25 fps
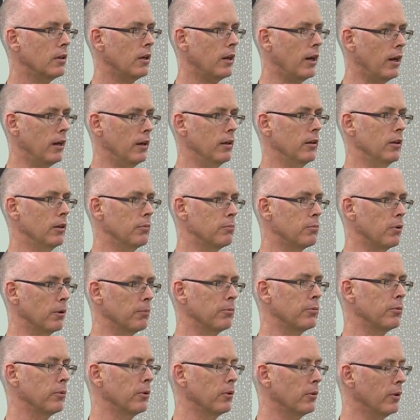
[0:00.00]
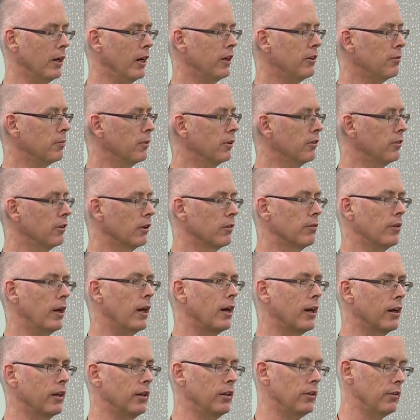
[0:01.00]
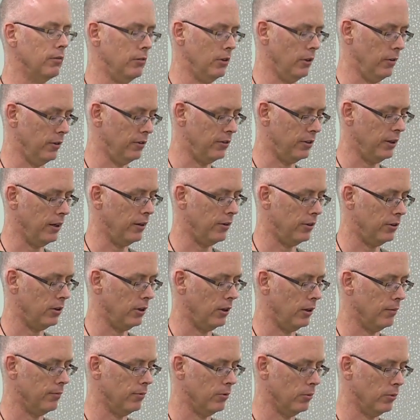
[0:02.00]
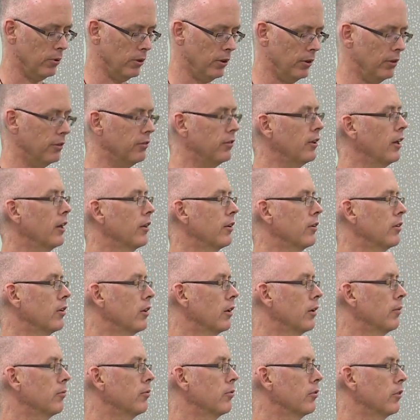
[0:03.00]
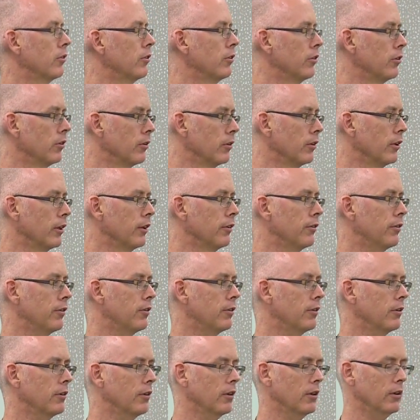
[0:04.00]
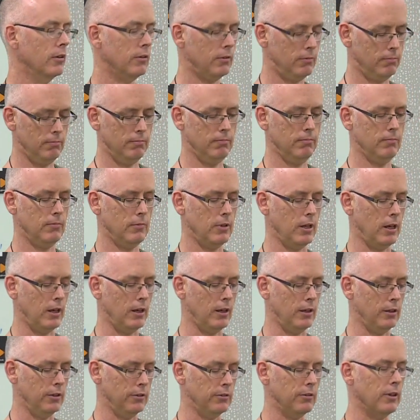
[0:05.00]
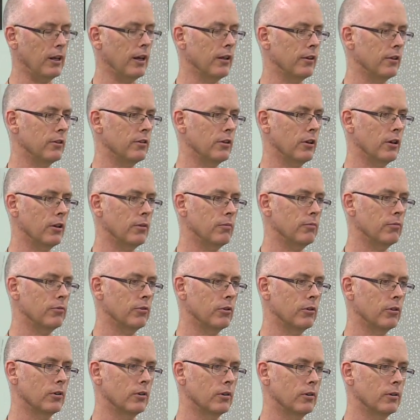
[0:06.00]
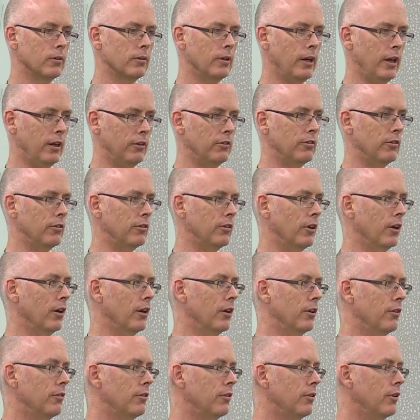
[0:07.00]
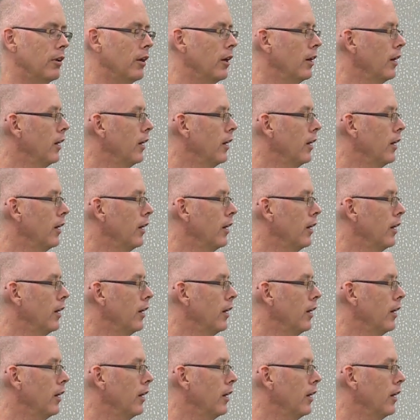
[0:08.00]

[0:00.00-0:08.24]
it prompts me to ask myself, is now the time for work? Is now the time for a to-do list? Is now the time for exercise?